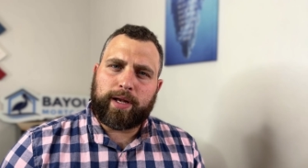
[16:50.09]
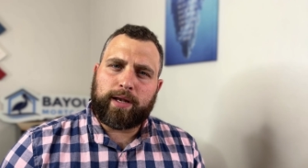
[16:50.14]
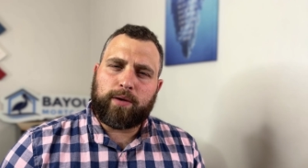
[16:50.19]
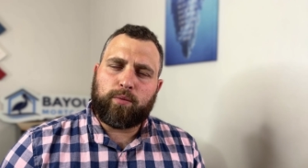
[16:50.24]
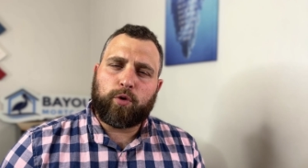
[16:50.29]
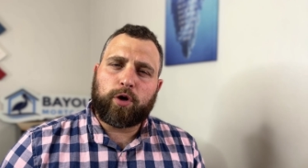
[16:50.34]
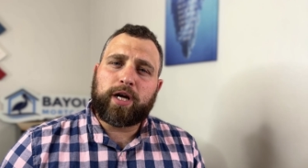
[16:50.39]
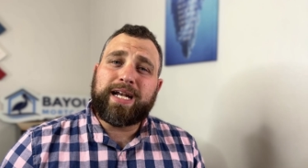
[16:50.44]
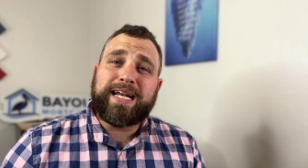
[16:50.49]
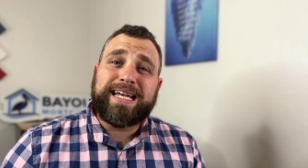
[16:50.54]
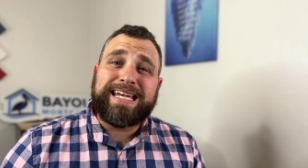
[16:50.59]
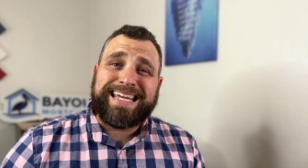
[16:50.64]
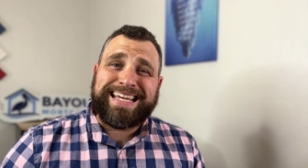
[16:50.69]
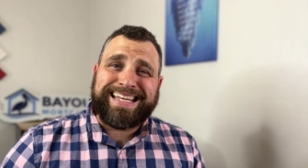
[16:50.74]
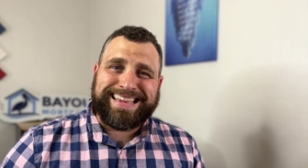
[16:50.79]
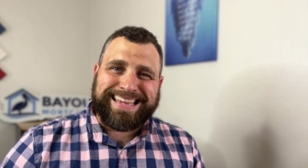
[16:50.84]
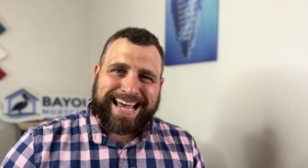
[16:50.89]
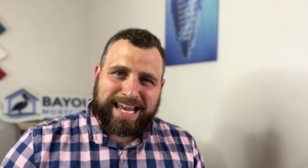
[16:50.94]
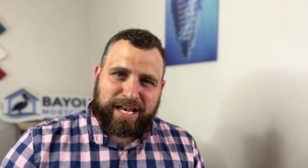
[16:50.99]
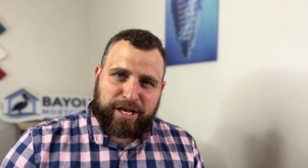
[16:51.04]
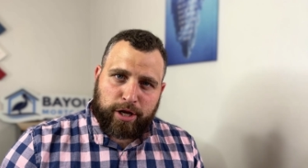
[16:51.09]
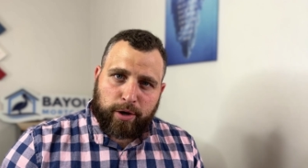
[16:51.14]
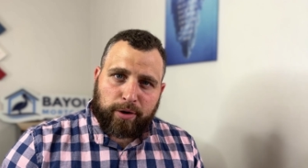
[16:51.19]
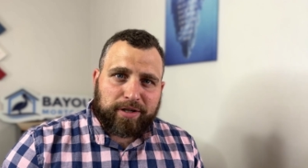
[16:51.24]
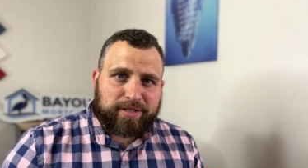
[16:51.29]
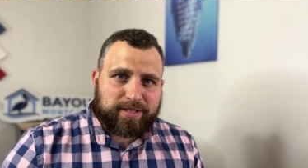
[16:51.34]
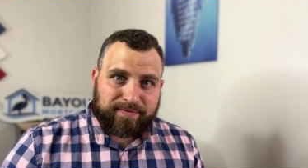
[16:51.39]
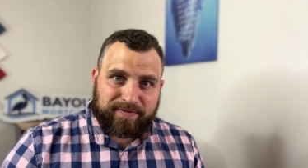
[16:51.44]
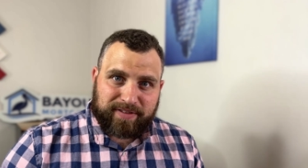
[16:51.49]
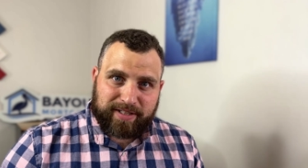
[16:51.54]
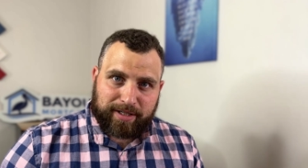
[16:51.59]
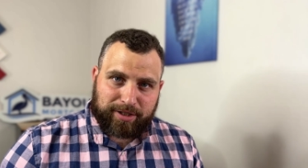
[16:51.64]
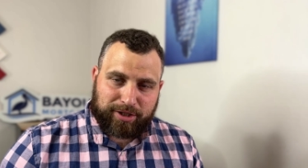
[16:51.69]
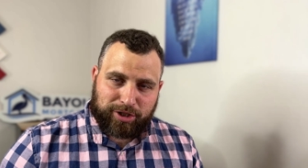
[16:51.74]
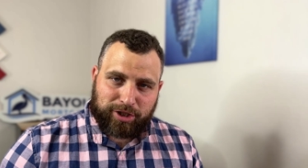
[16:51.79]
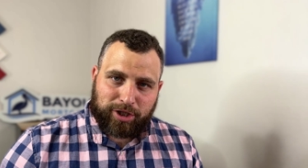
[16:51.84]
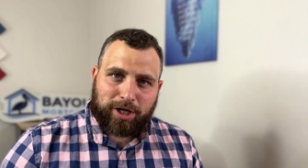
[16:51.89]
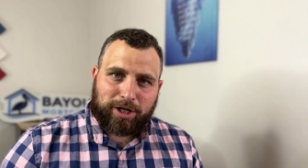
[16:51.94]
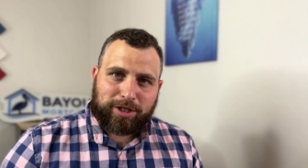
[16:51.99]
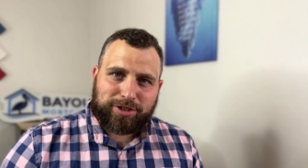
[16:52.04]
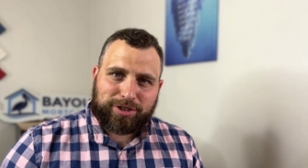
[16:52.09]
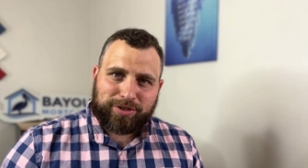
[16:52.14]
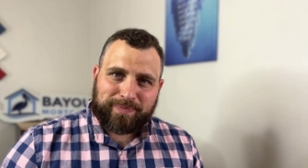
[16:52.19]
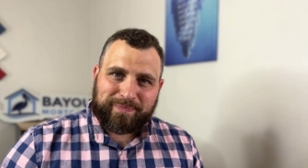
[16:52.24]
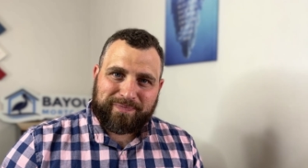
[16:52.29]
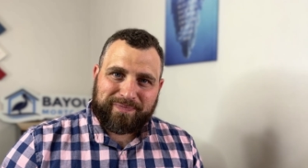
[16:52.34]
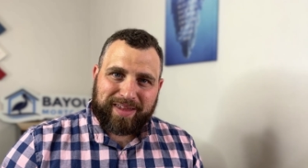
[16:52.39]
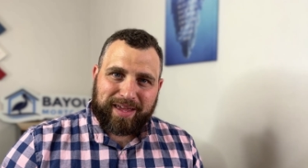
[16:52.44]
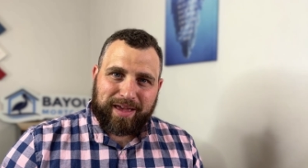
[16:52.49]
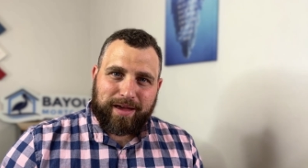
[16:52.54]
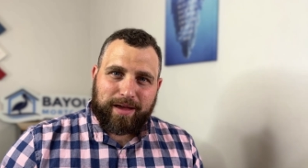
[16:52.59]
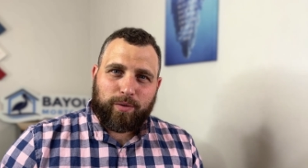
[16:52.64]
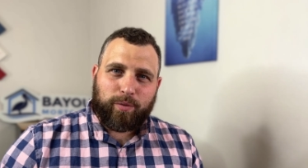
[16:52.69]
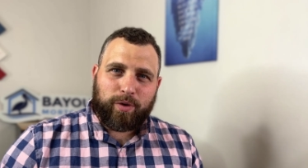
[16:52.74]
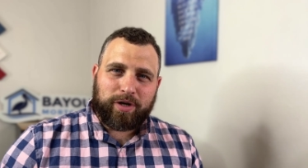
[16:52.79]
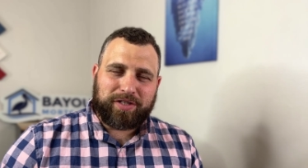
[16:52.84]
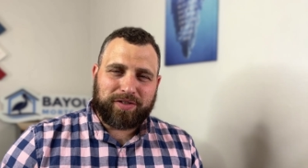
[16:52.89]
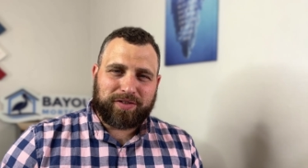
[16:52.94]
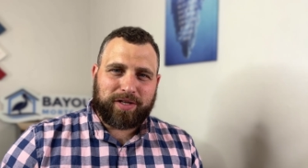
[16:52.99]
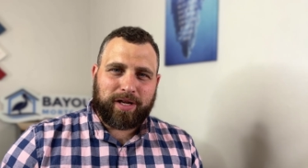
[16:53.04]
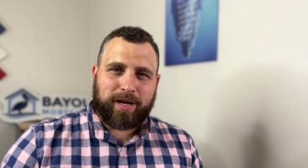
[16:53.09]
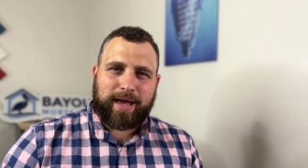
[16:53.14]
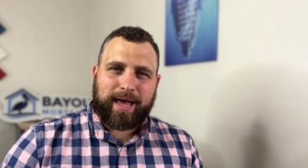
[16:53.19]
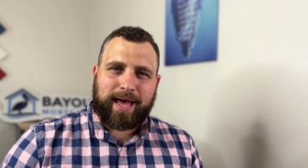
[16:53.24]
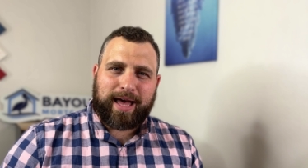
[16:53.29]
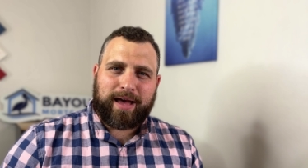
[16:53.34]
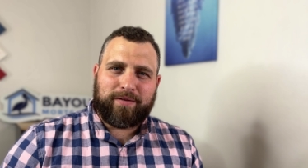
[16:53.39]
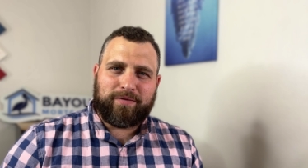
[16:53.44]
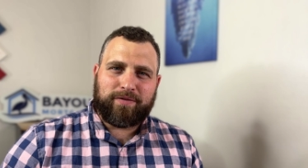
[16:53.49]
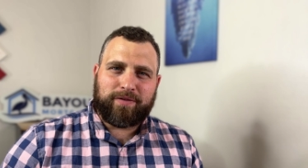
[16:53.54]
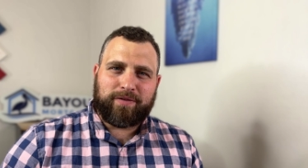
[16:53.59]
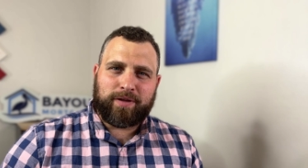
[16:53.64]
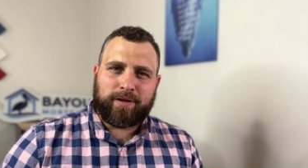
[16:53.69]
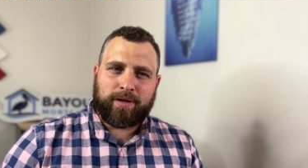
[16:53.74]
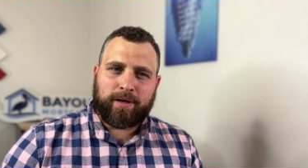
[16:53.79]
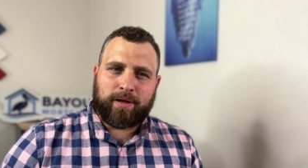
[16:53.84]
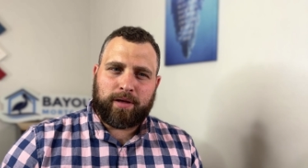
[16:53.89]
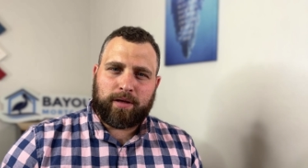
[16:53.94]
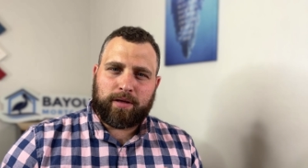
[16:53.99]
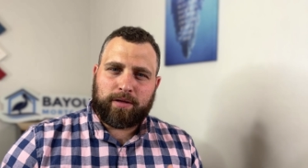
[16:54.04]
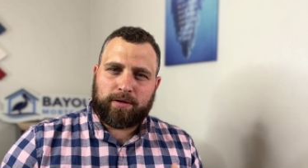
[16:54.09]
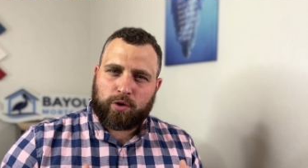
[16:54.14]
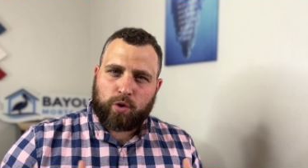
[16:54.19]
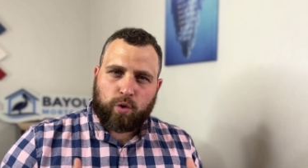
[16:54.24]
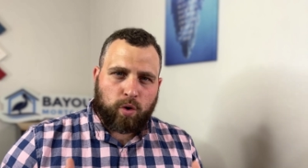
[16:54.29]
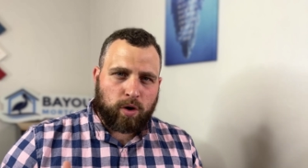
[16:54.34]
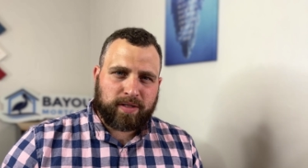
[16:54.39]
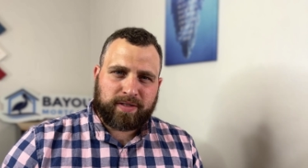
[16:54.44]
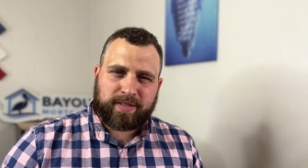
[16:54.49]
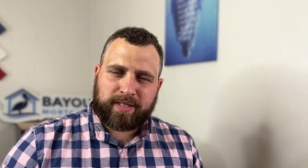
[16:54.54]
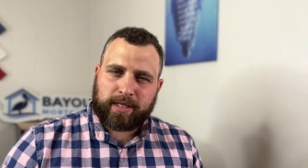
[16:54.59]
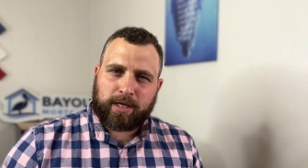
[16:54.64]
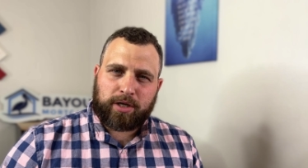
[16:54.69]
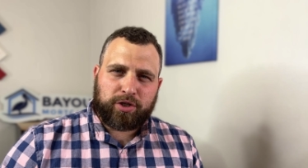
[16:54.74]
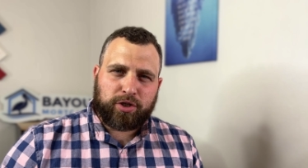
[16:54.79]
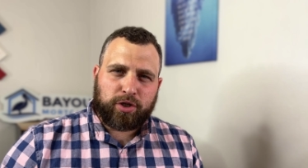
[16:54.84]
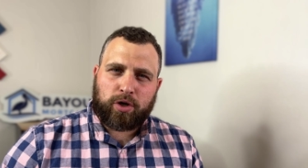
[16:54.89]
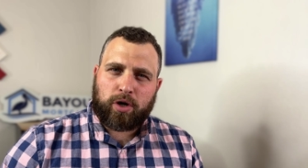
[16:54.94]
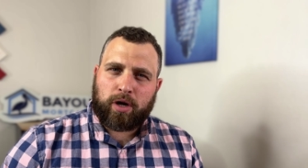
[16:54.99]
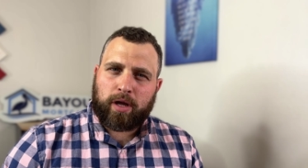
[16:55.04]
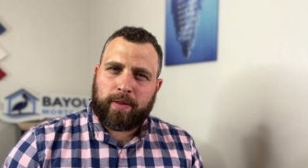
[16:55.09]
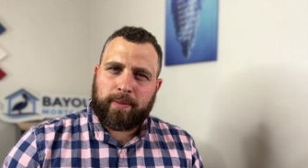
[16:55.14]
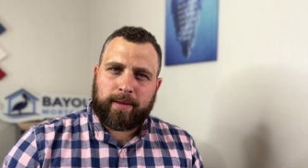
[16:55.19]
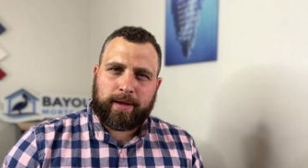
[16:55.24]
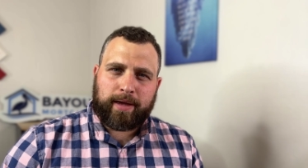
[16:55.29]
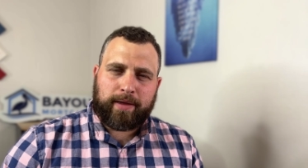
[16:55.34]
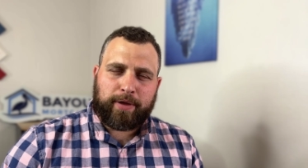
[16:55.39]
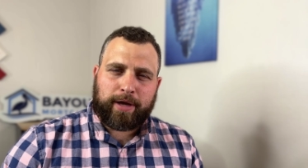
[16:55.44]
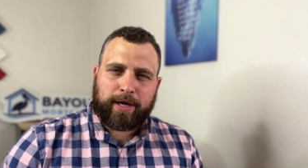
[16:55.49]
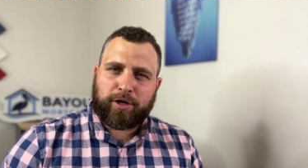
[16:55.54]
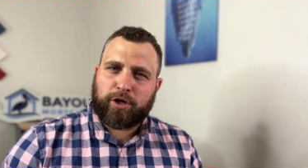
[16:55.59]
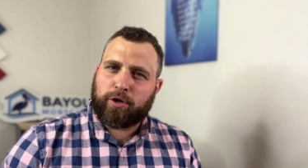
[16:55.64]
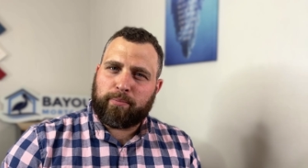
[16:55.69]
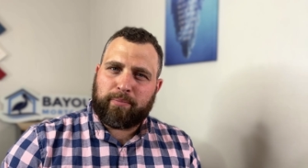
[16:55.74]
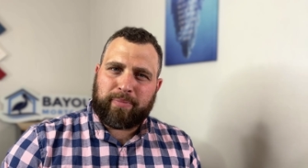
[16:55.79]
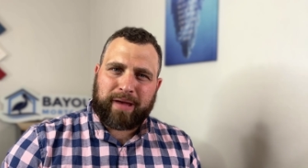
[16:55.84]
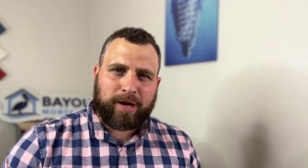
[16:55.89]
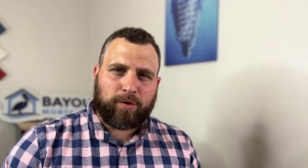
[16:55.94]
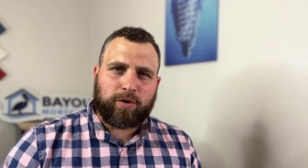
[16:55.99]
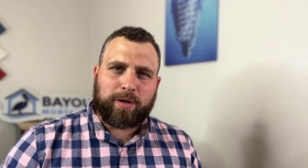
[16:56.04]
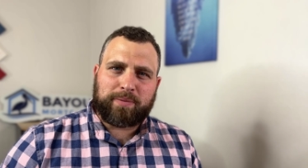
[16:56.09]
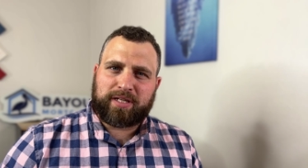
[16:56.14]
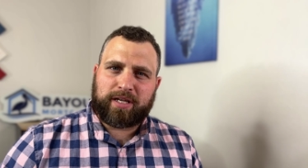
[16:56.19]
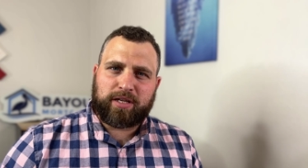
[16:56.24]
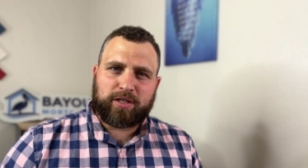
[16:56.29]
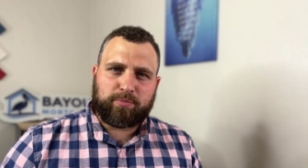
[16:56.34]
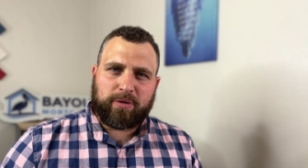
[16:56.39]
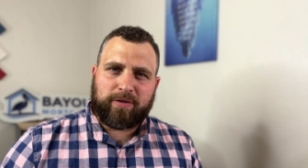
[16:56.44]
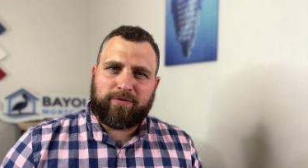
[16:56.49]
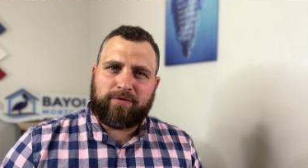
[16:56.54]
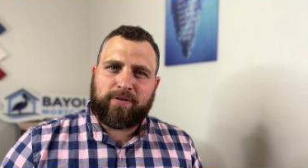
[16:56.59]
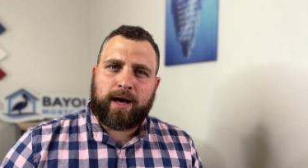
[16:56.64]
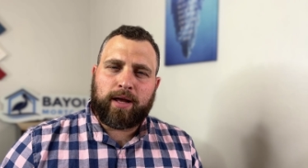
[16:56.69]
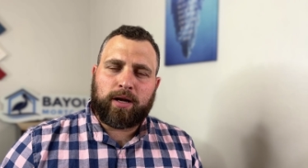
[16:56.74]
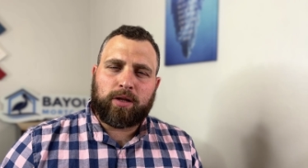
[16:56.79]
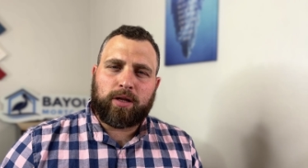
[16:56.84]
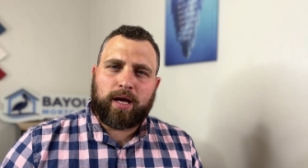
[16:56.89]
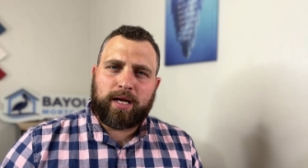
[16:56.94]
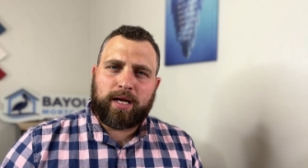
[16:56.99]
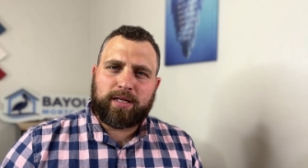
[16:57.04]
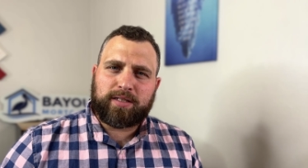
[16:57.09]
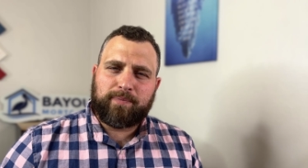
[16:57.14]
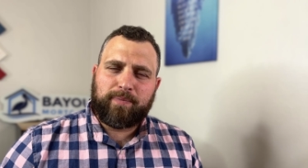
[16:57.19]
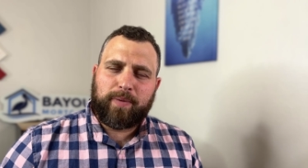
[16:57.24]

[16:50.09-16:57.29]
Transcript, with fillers: And we're going to need that notice of discharge, which is going to have the court signature on the, that your bankruptcy has been finalized.